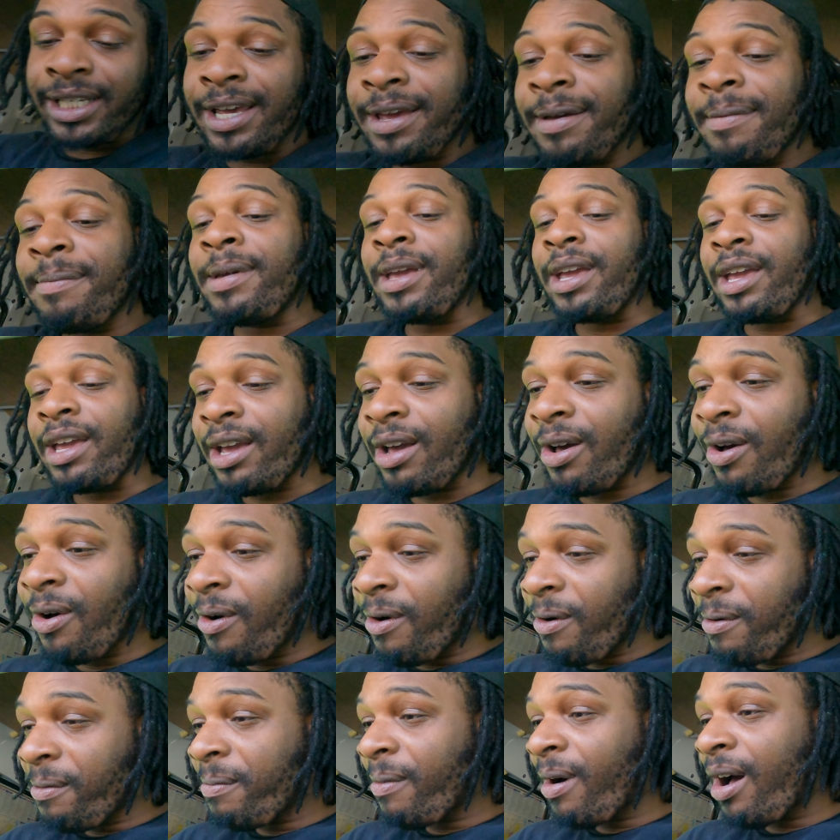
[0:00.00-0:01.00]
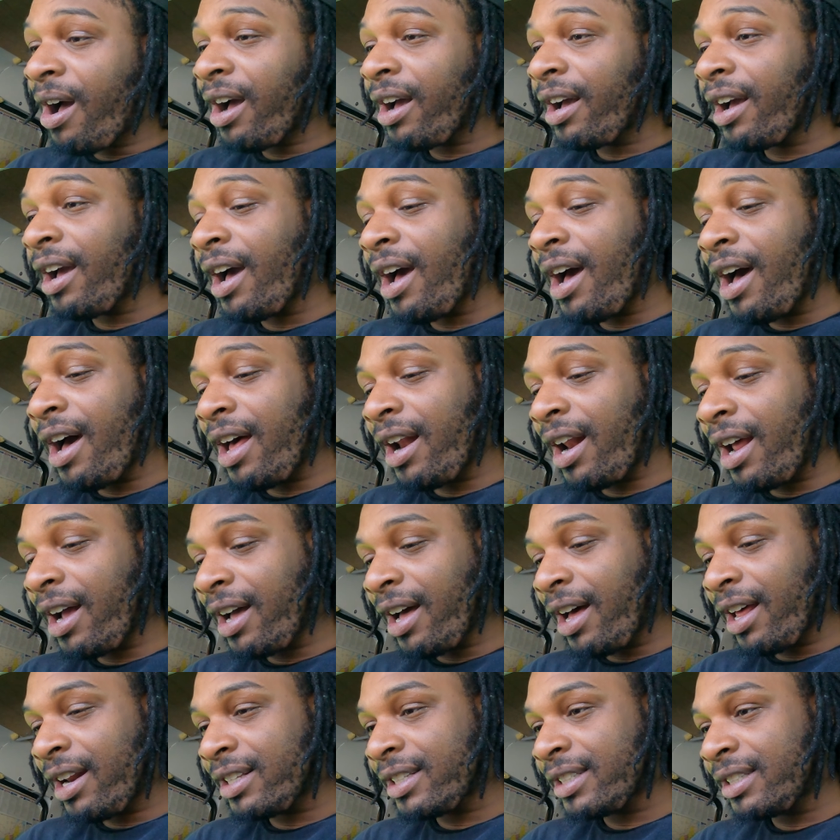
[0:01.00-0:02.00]
Jimmy. Oh my god, I
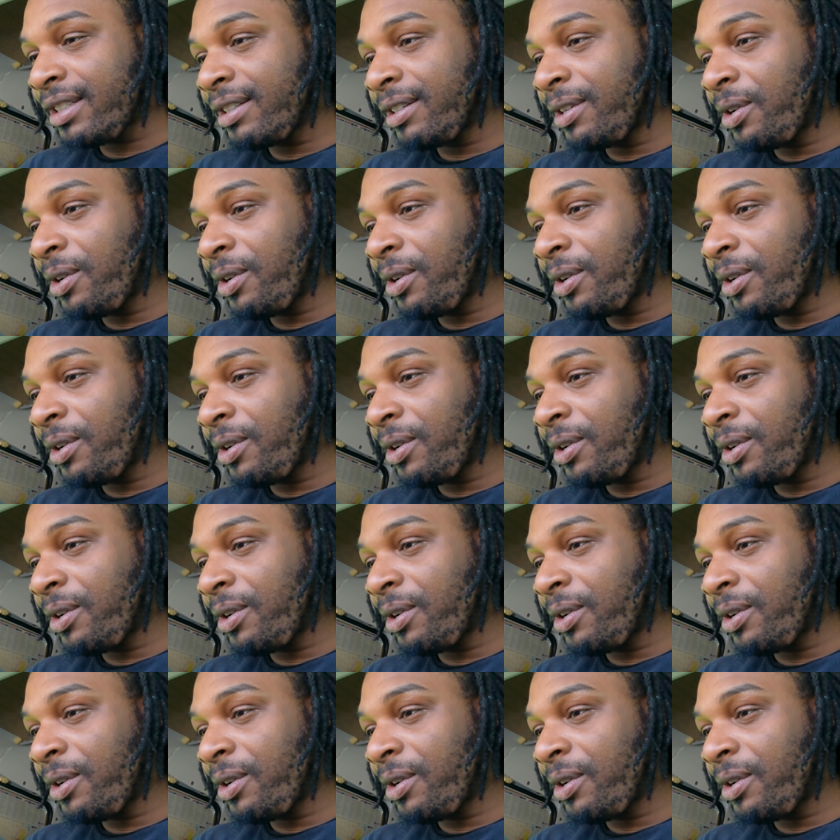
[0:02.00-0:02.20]
gotta